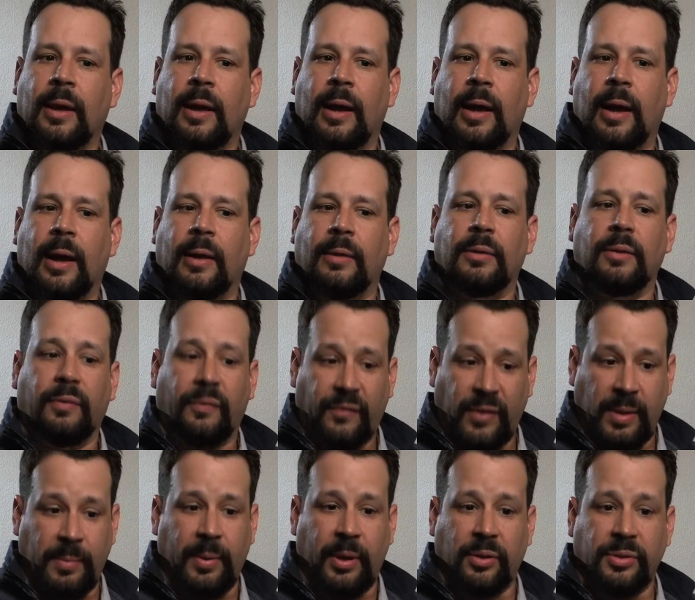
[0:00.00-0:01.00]
The
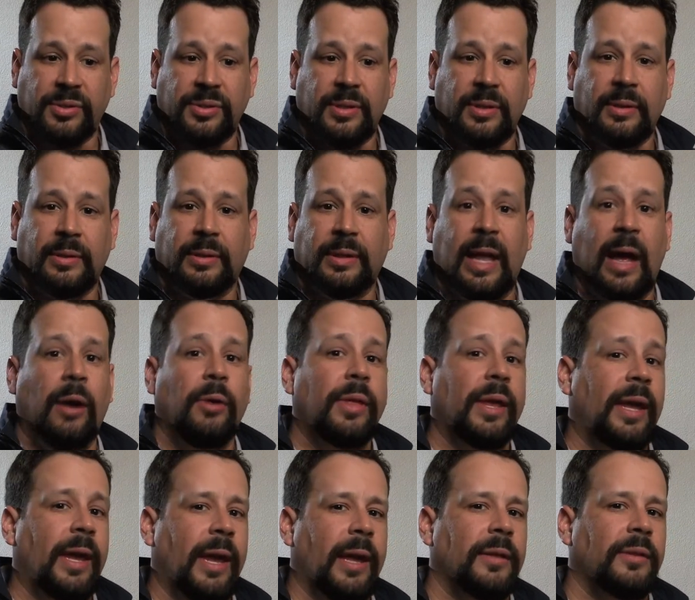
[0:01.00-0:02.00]
females, now
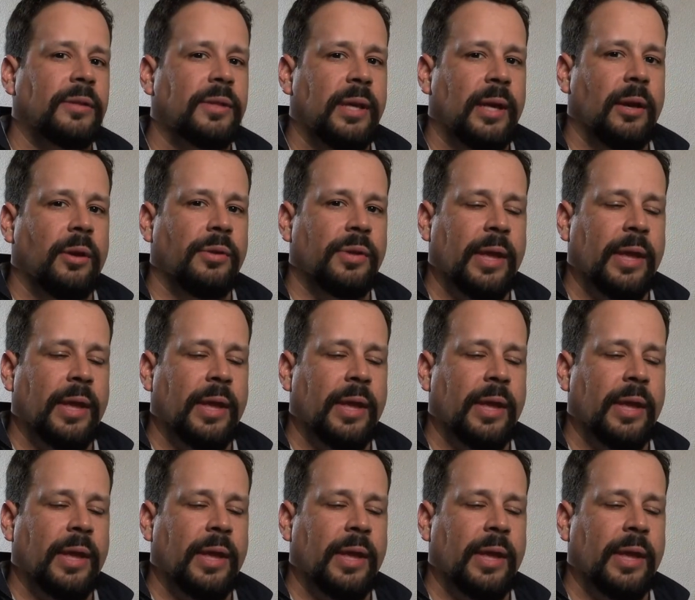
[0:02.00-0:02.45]
they can't tell.